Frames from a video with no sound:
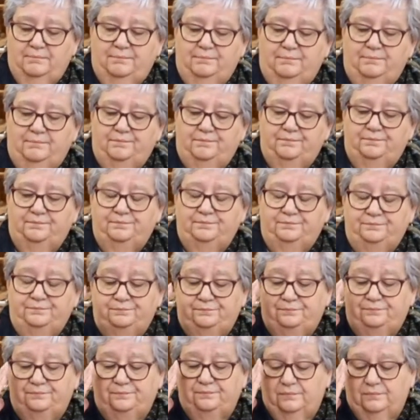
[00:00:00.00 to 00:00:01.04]

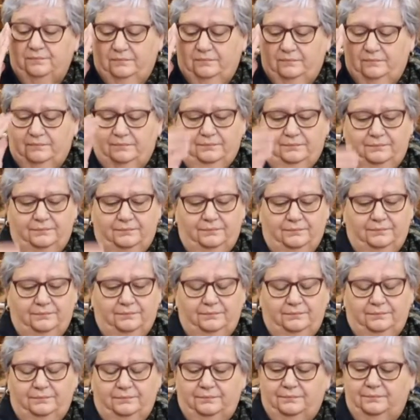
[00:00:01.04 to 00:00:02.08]

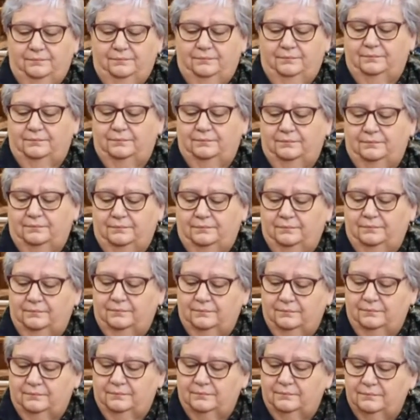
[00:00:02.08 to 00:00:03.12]

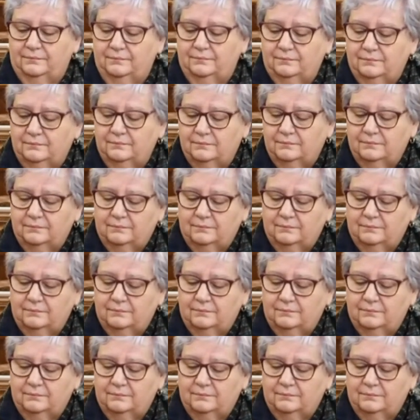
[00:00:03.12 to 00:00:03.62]
(no one is talking)